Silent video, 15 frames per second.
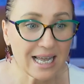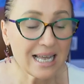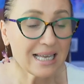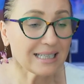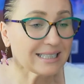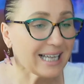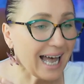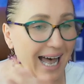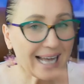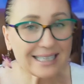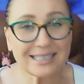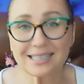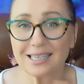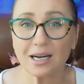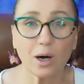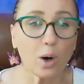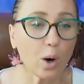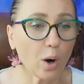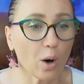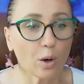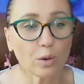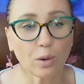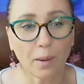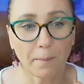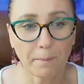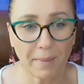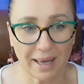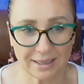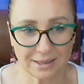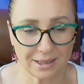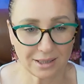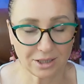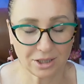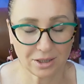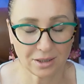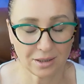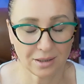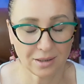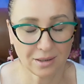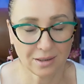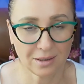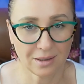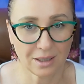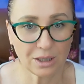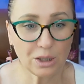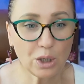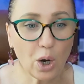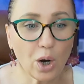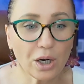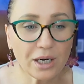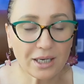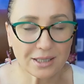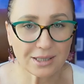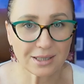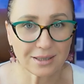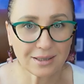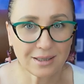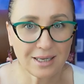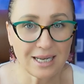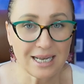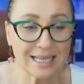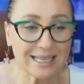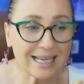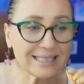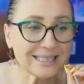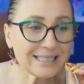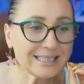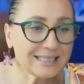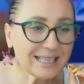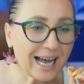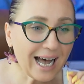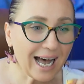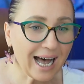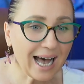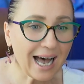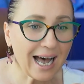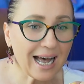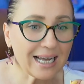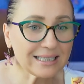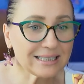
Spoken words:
That's the whole message. Notice that's uh,